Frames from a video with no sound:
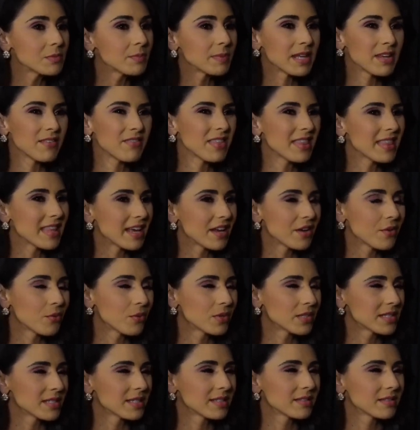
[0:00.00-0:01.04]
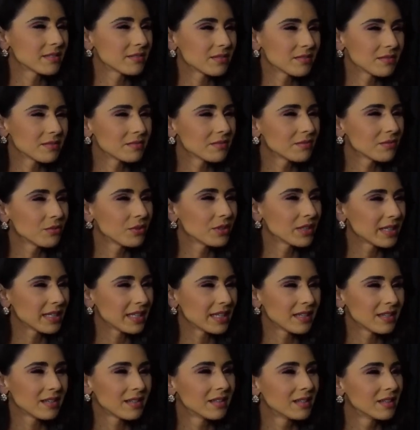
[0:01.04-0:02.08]
But even then, it wasn't
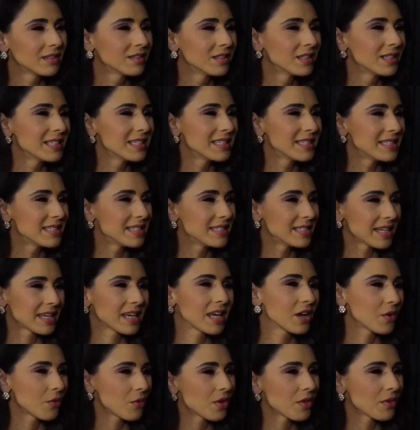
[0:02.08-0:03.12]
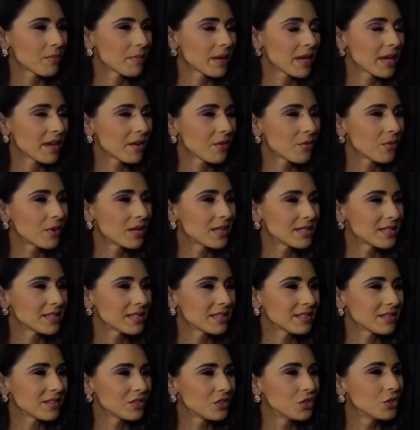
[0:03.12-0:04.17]
really sticking with me. It
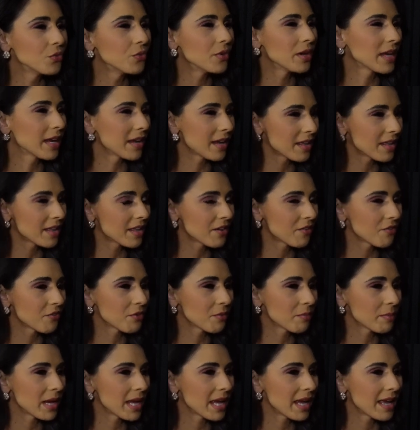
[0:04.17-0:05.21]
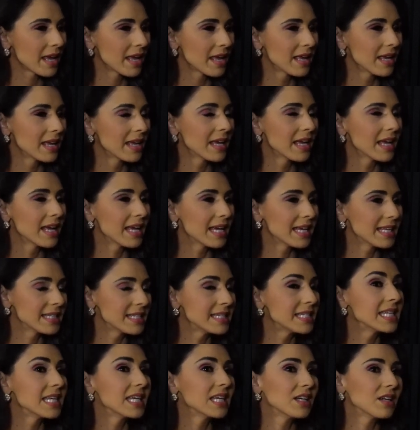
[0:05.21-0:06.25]
wasn't doing anything for me
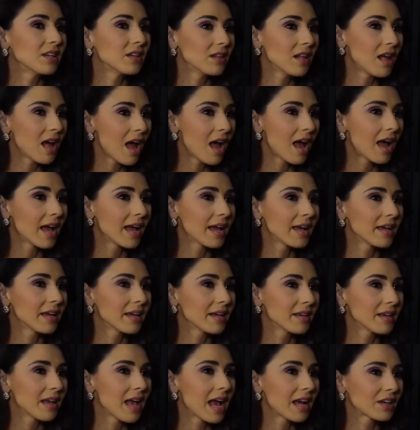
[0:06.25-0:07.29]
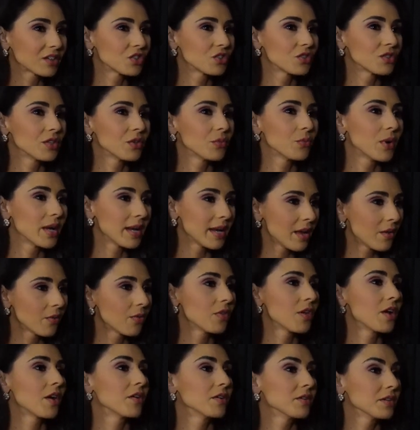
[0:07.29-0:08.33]
until I actually went out
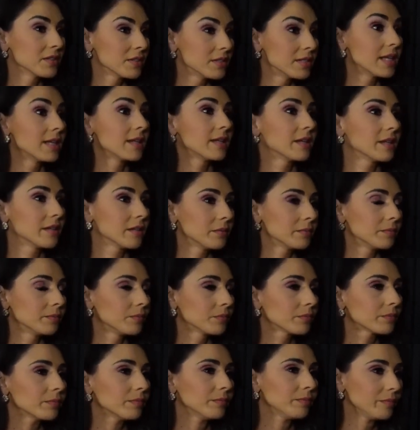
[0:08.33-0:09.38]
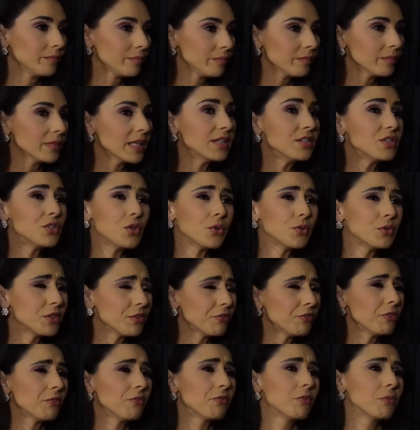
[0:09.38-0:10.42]
there and did it. it's so
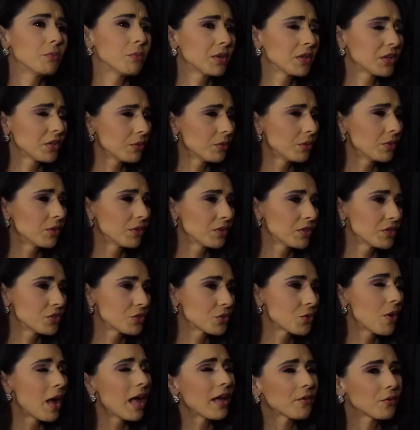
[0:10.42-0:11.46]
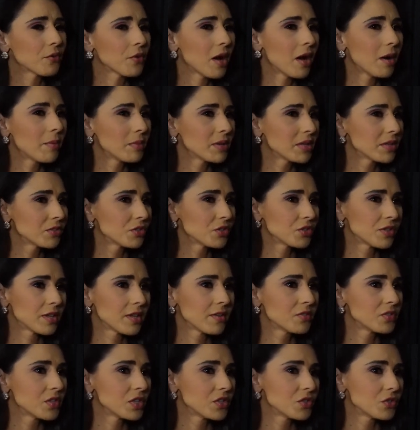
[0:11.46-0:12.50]
different from what you learn in school. I don't know how much
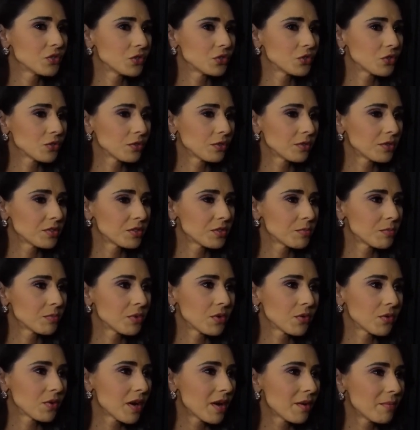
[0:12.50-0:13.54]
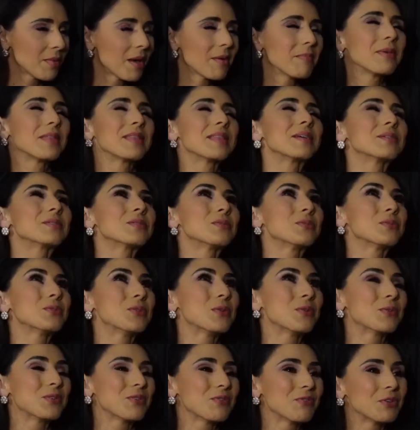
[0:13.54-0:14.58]
they've changed the journalism program. I mean, things are
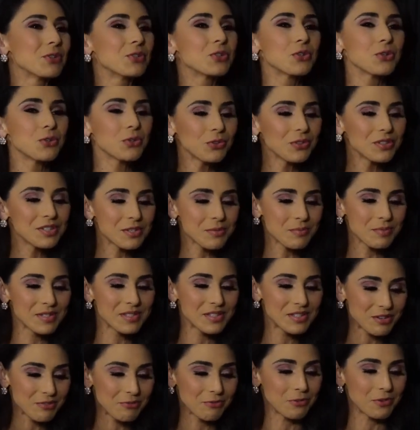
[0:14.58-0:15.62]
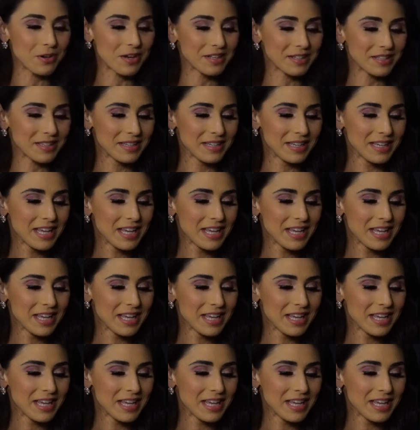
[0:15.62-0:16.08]
so different. Journalism is different.